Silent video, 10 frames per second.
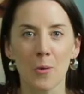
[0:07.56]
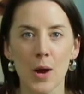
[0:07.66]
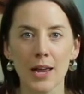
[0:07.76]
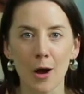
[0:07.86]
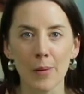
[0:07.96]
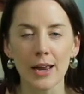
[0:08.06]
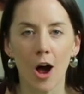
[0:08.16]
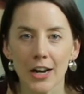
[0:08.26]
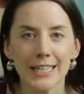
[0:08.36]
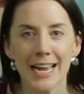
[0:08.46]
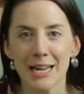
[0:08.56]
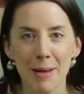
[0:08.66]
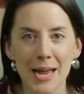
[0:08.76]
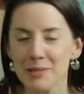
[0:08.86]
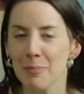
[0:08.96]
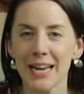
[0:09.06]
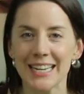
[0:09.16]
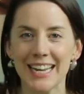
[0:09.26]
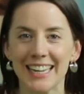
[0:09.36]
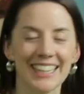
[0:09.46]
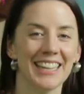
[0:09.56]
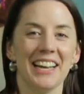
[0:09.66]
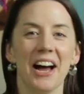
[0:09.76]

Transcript: We're going on a teddy bear's picnic.